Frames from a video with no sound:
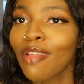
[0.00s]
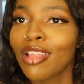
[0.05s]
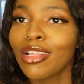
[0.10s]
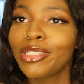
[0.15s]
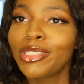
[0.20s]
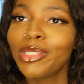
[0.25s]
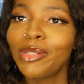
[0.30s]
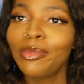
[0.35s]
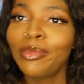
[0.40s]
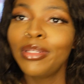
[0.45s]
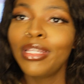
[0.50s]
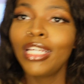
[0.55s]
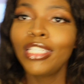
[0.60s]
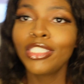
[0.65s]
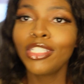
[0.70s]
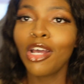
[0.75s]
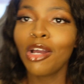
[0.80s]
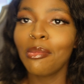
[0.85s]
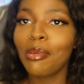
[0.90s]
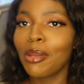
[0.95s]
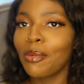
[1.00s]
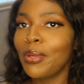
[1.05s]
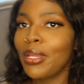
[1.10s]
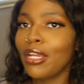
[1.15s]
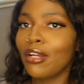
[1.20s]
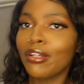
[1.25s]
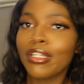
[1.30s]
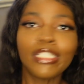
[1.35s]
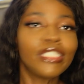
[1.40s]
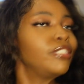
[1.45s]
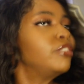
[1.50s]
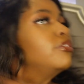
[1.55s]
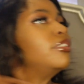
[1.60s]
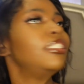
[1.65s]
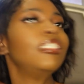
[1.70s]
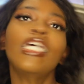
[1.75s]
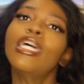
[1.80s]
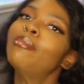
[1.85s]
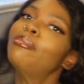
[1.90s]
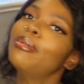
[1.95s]
So let's talk about it. We ain't gonna get too in
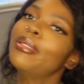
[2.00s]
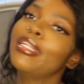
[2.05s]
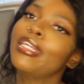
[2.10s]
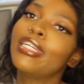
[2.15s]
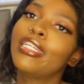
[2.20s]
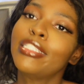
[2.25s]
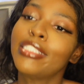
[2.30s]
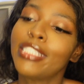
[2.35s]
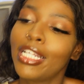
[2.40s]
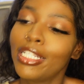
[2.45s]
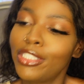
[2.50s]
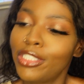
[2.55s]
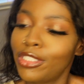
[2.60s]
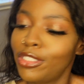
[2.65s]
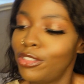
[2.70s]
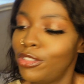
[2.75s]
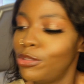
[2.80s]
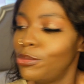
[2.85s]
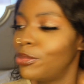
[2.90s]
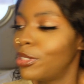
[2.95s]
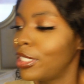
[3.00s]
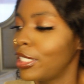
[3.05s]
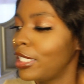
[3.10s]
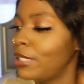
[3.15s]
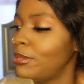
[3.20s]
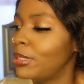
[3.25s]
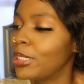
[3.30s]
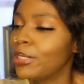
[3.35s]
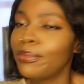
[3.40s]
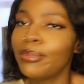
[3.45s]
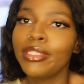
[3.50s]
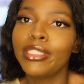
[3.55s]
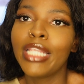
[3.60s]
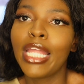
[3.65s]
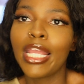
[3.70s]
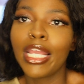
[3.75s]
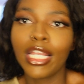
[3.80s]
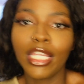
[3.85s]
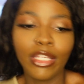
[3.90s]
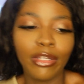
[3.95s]
depth in it because I just do want to keep this one
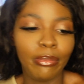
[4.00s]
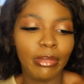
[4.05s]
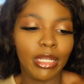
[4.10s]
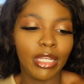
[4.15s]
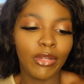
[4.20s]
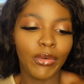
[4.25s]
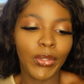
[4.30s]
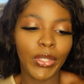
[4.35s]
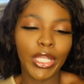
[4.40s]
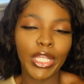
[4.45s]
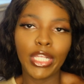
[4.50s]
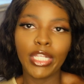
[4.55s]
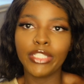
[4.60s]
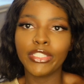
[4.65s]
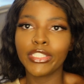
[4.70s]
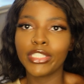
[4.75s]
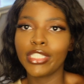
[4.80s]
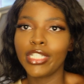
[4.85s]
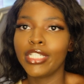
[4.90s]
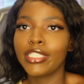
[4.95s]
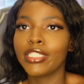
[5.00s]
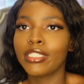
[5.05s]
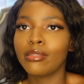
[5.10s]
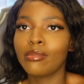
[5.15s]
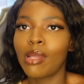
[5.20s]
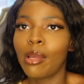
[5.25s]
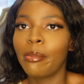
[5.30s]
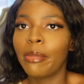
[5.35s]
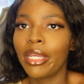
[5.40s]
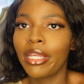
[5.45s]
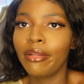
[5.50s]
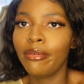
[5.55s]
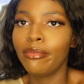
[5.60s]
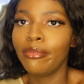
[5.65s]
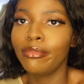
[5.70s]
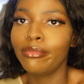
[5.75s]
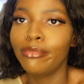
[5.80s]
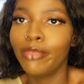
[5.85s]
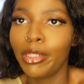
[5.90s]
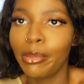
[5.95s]
like a little bit low key, just in case I might
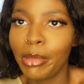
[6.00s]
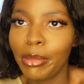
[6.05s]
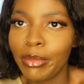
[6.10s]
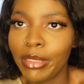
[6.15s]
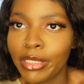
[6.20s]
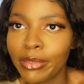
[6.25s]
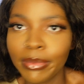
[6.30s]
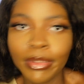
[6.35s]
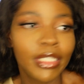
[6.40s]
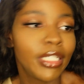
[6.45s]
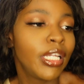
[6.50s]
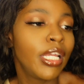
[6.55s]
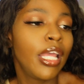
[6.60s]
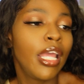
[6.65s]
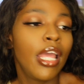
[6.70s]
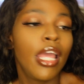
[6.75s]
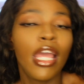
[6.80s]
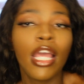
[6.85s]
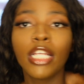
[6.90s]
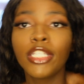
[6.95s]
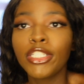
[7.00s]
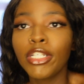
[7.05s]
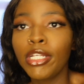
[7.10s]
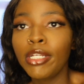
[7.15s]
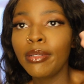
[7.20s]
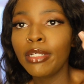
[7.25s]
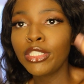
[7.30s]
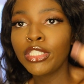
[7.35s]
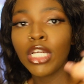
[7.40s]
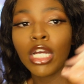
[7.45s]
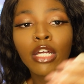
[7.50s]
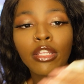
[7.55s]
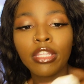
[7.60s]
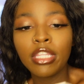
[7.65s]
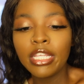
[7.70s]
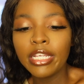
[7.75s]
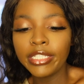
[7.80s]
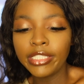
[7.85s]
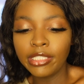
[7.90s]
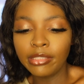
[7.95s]
want to be with this one. So anyways, y'all,
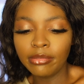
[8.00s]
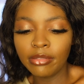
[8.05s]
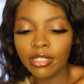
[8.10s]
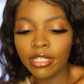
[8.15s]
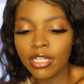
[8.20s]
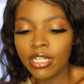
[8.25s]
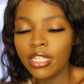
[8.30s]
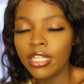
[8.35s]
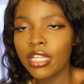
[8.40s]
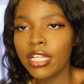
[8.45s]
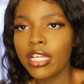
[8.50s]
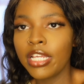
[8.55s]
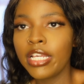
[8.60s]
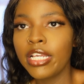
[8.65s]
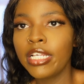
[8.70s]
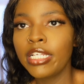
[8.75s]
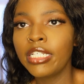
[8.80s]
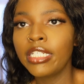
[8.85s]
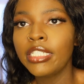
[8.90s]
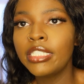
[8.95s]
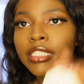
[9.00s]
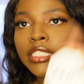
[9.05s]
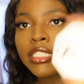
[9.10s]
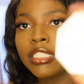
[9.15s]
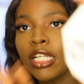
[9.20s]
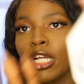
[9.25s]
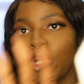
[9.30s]
this one is the